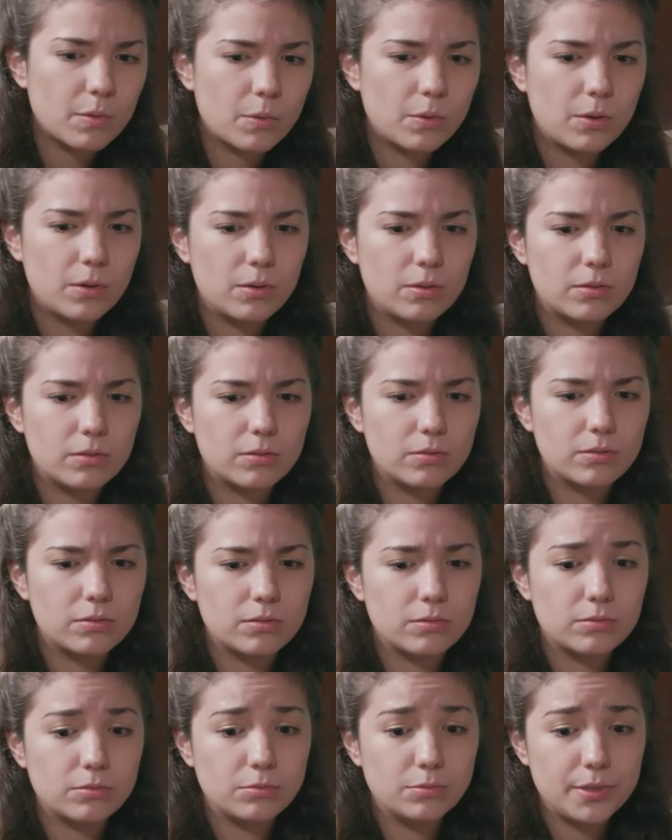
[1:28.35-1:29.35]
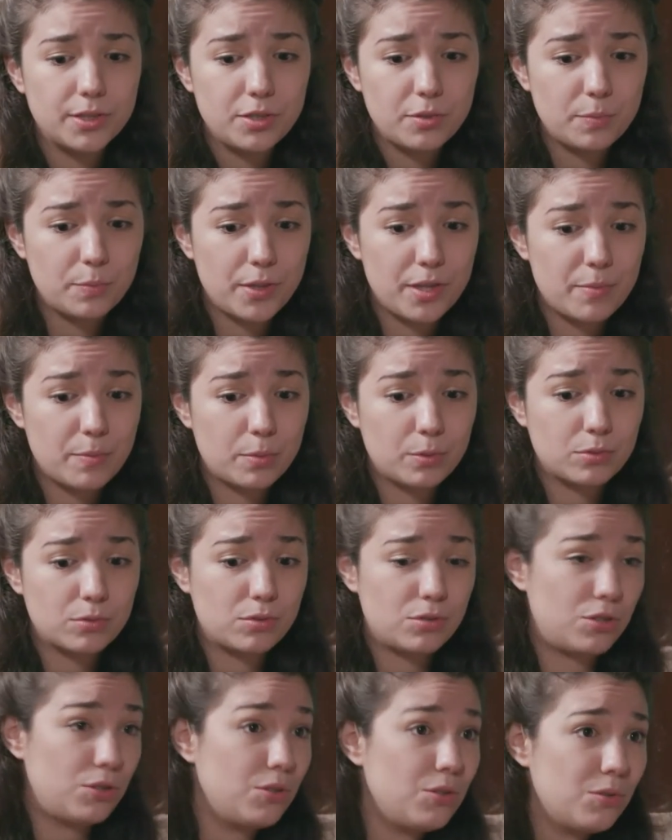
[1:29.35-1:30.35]
Well, real people
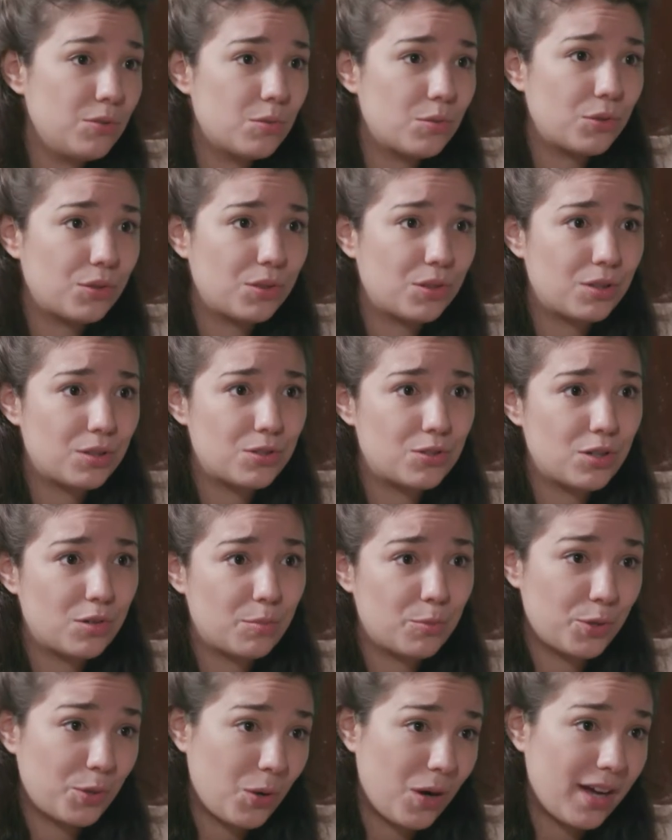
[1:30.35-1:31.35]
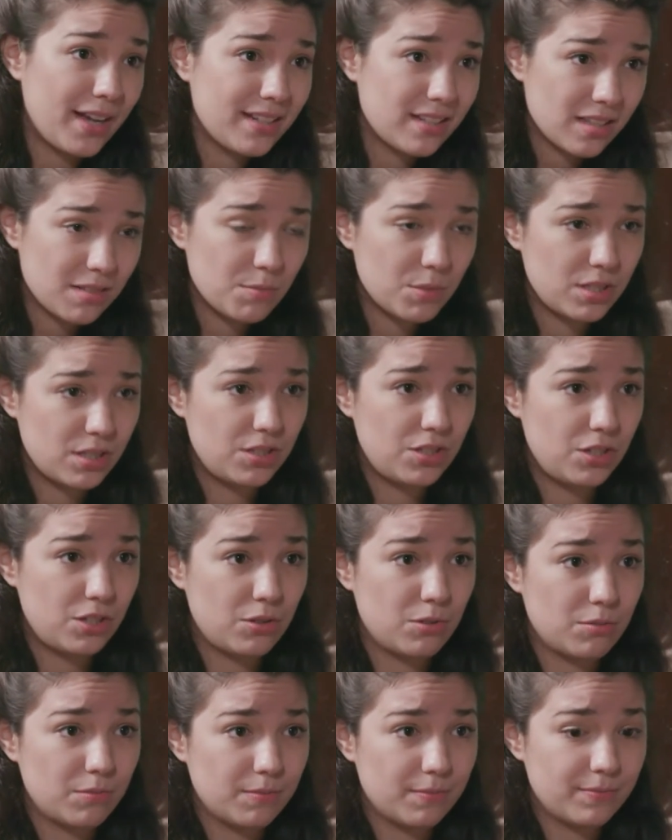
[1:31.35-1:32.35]
do what the job requires them to
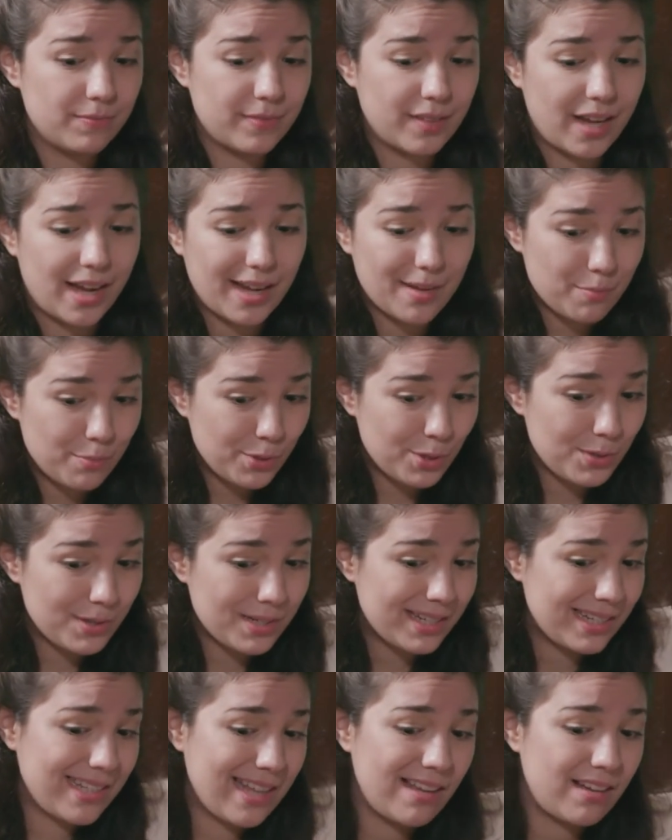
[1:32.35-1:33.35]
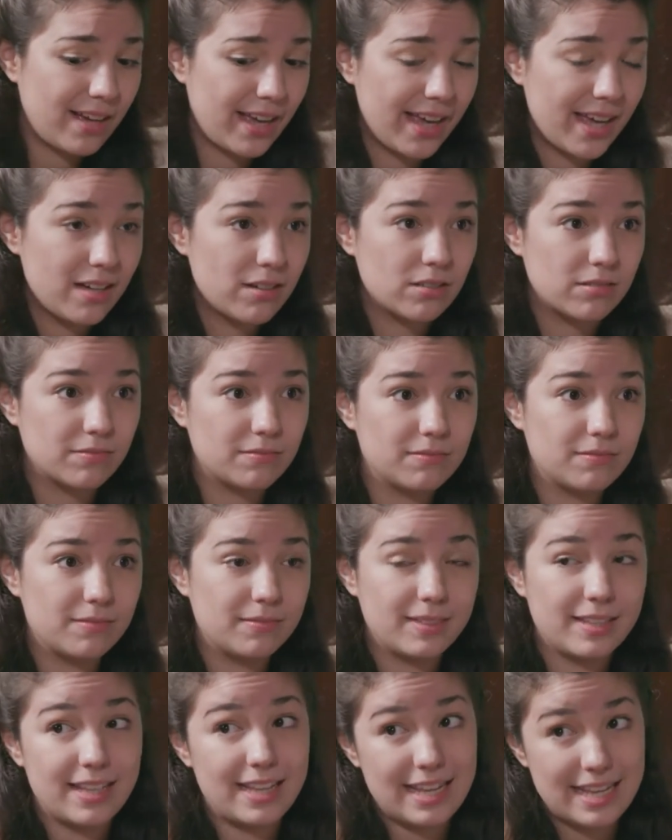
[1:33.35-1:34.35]
do. I brew and sell ale. Mm
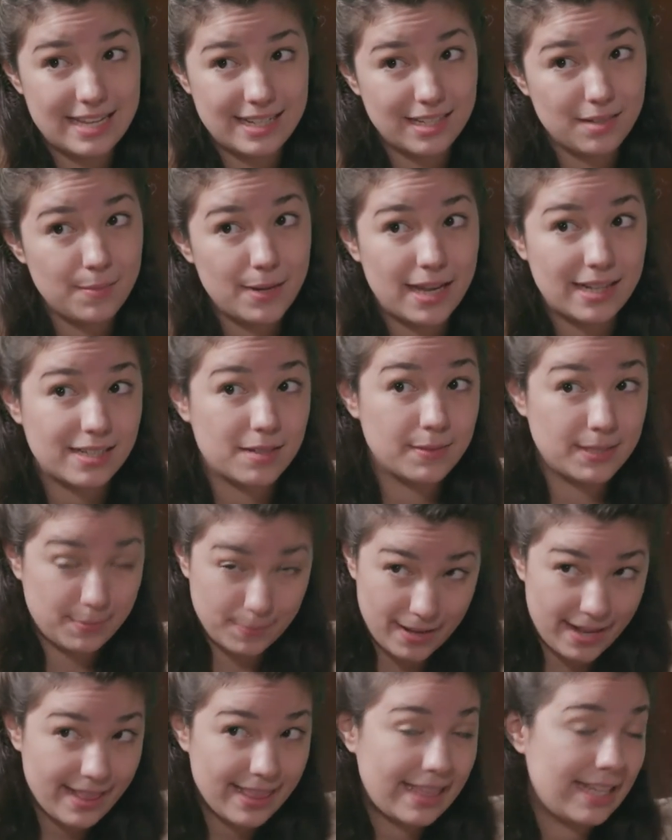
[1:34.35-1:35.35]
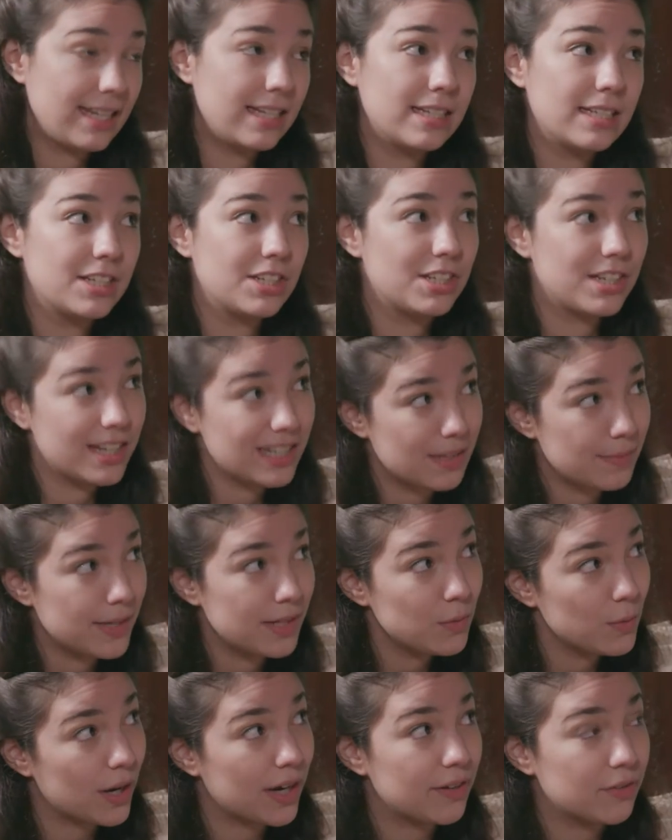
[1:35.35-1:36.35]
-hmm. He's a blacksmith and she's a
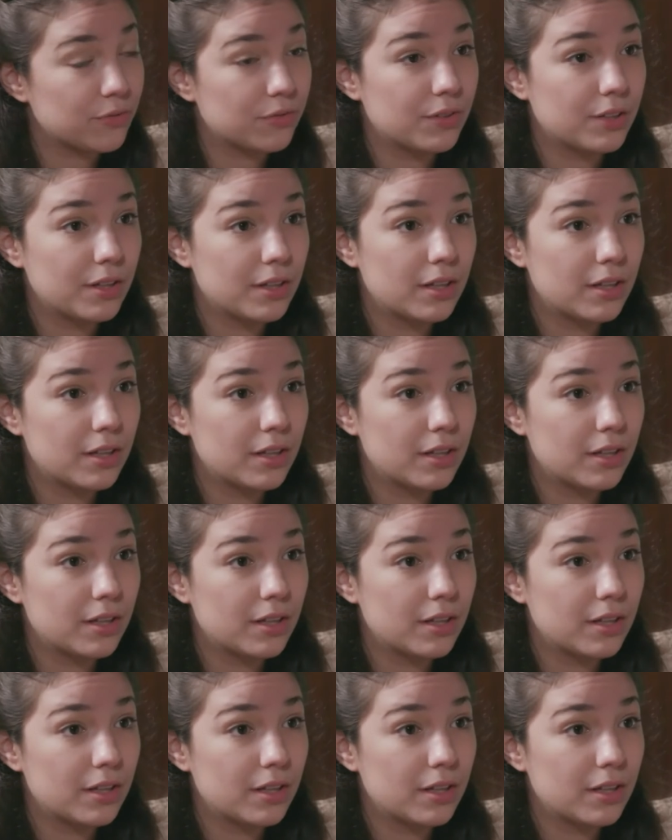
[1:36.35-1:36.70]
midwife.